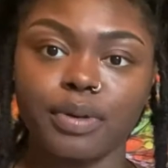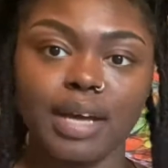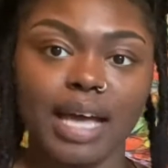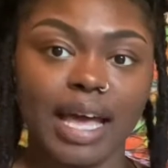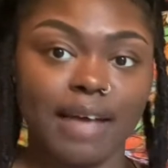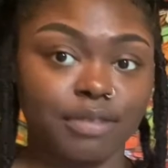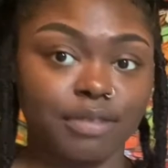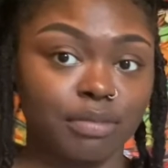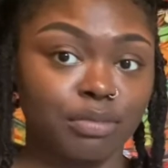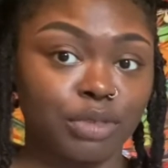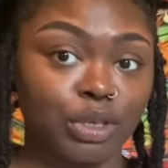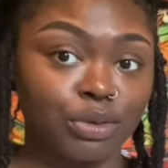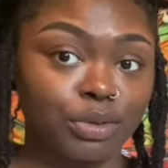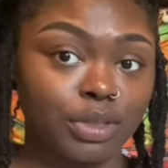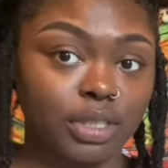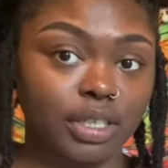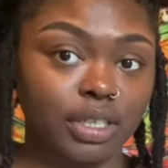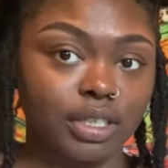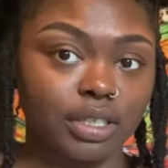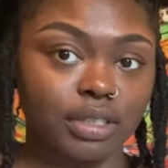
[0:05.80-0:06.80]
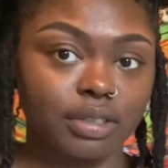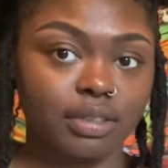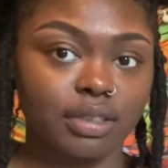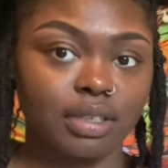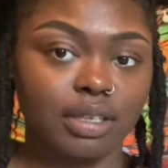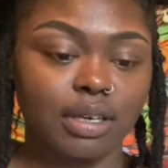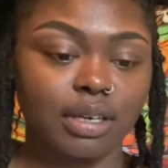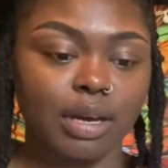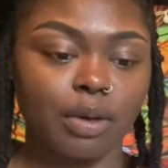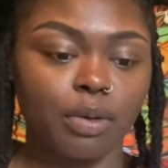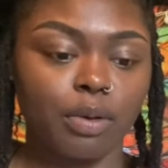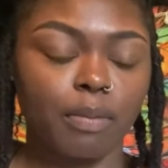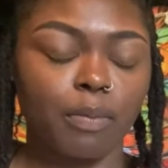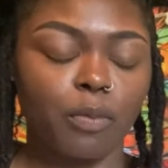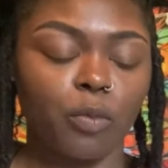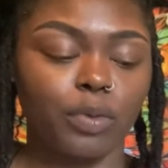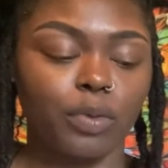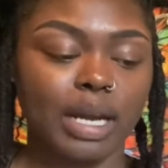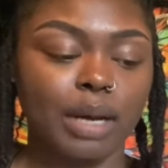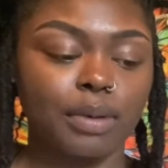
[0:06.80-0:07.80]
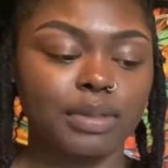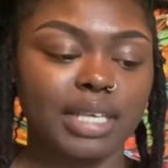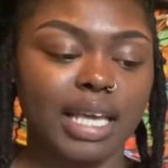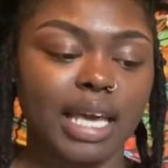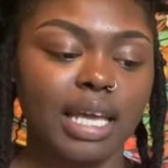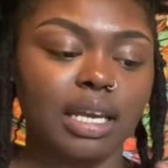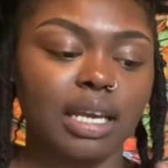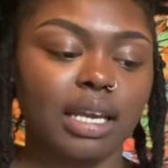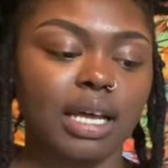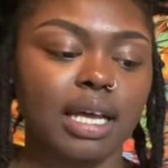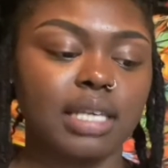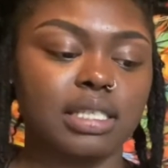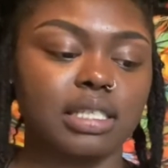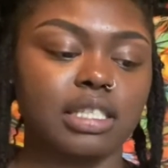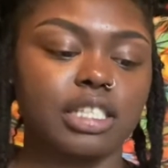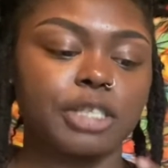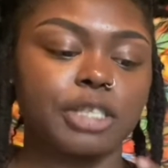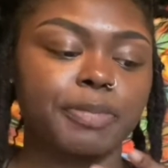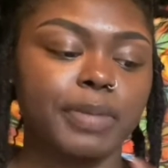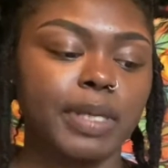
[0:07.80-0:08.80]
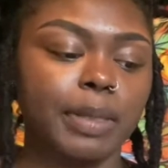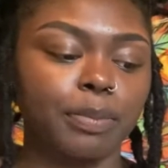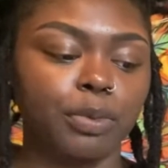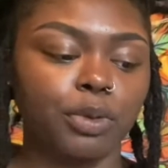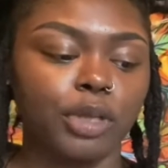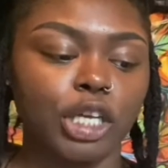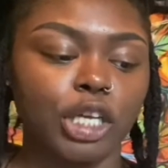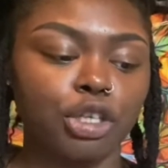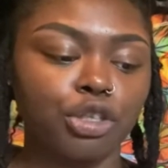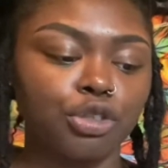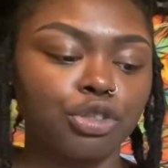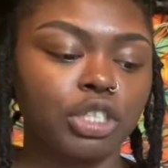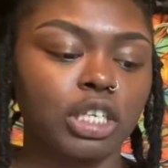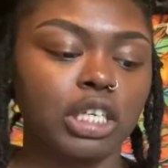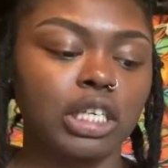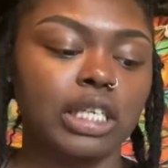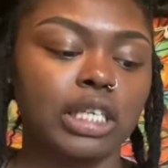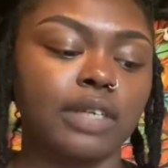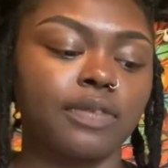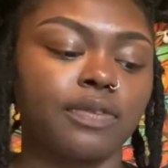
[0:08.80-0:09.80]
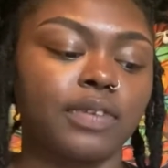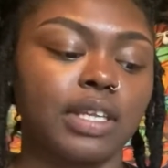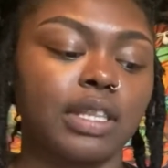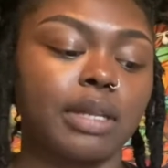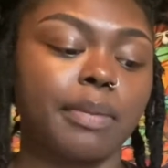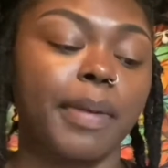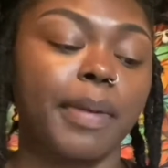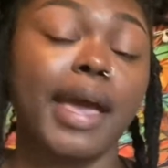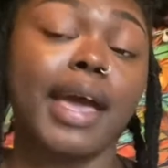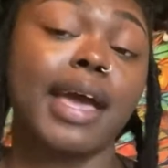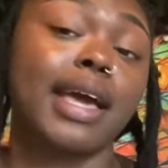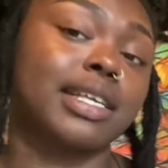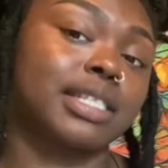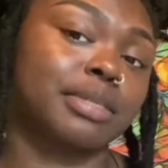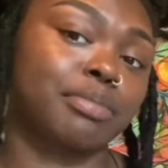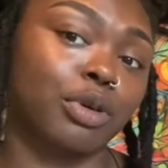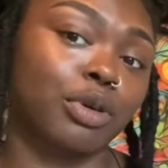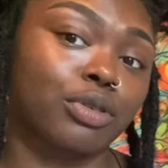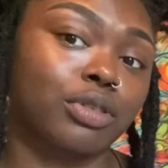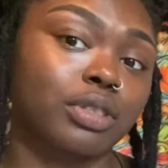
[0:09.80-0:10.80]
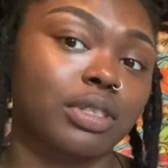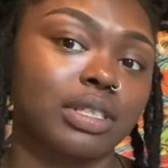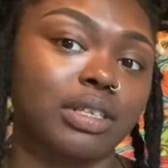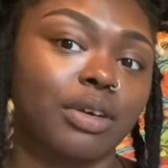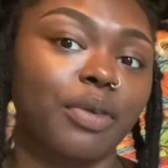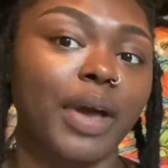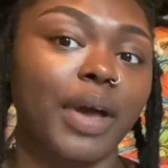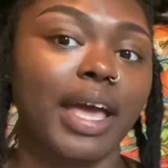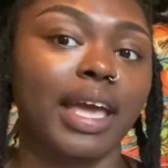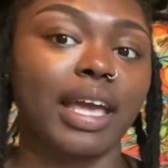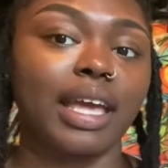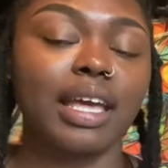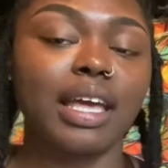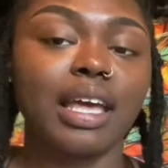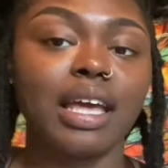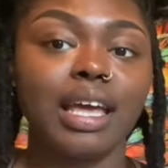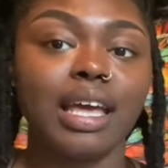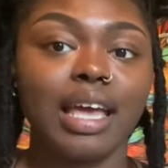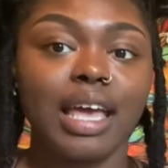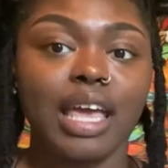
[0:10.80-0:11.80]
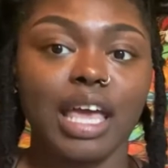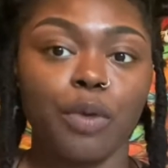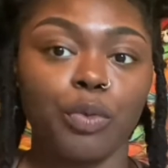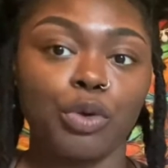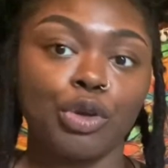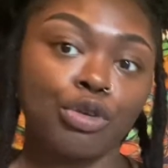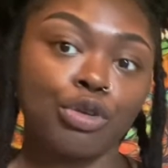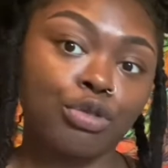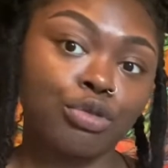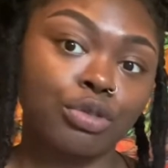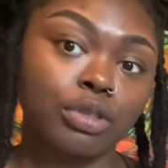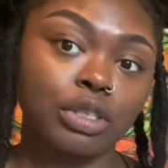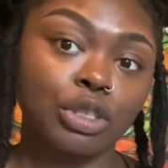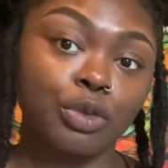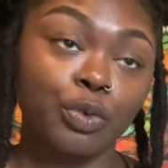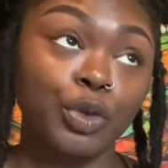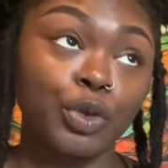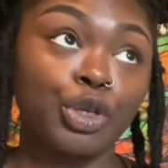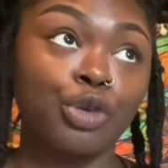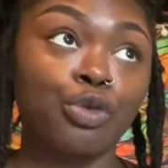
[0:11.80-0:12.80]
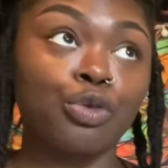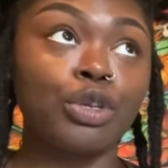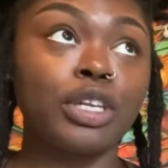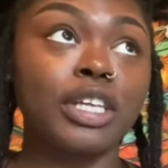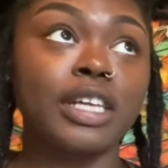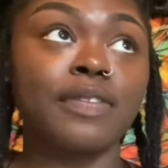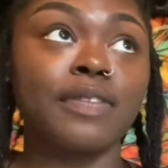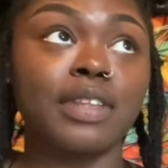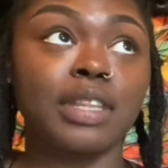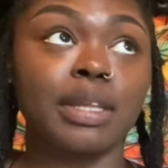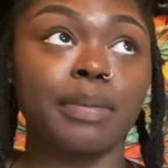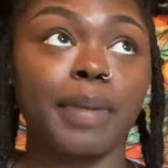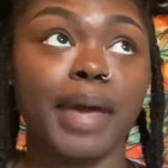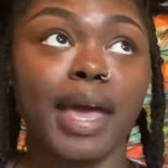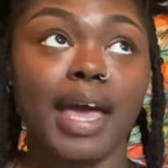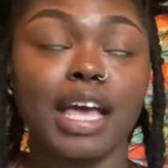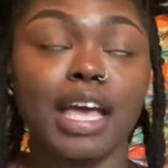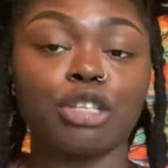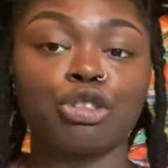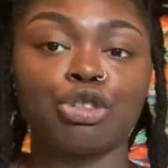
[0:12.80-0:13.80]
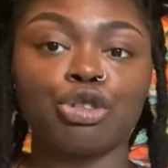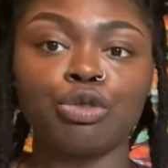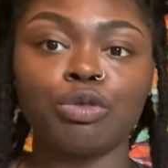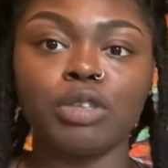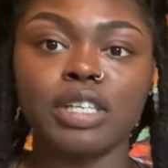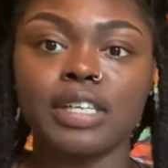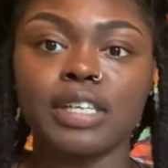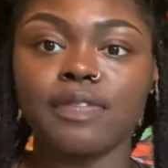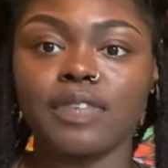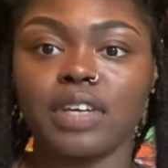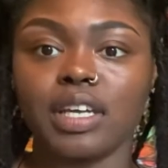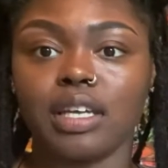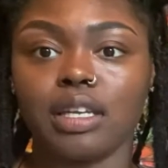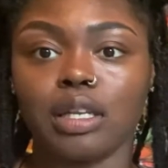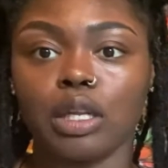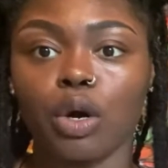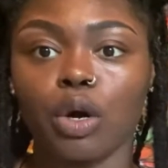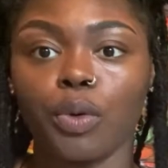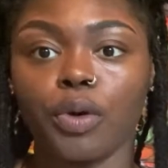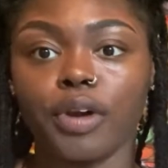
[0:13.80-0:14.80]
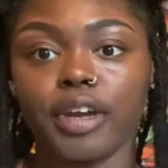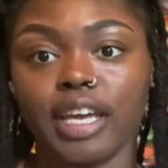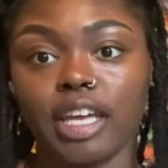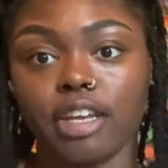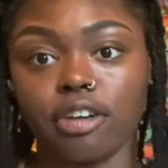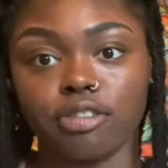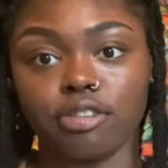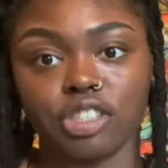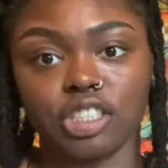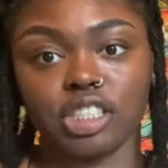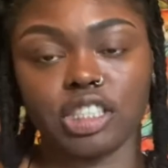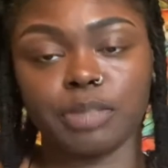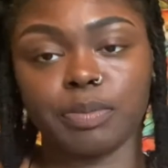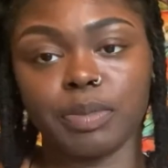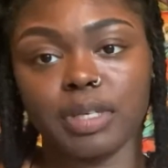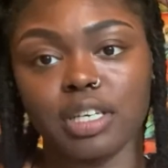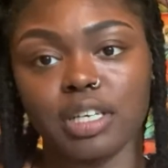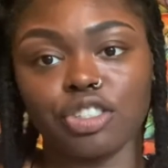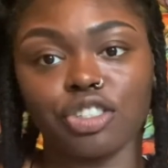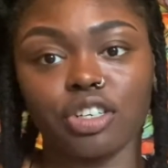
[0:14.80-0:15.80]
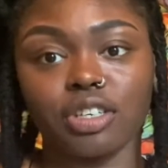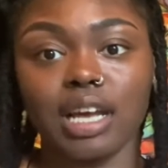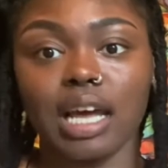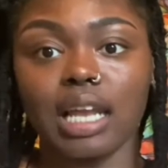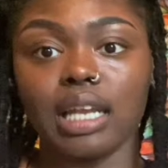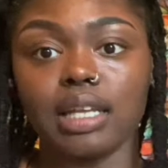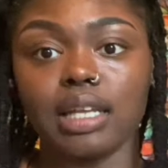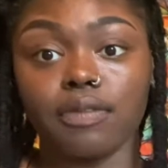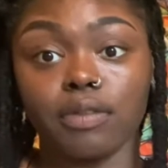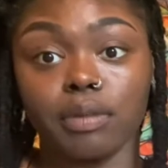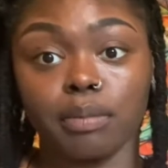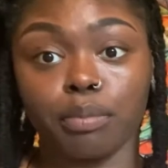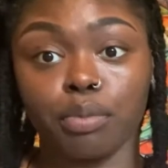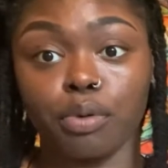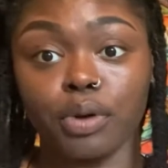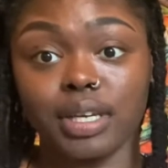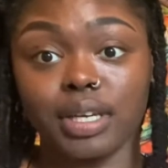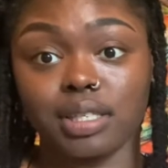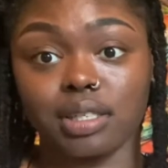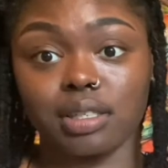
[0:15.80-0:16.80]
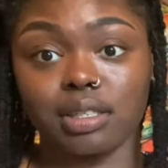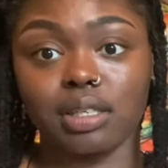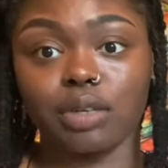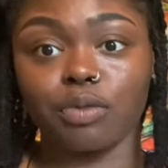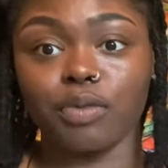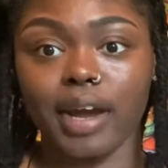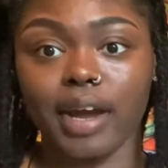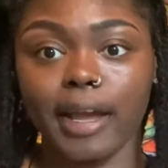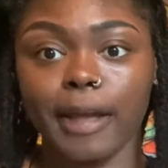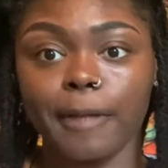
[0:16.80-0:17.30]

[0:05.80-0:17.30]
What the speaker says: I have some notes here. When I was analyzing these people, they usually live in the past mostly, okay? And when you live in the past, you live in lower energies because you're not living presently, right?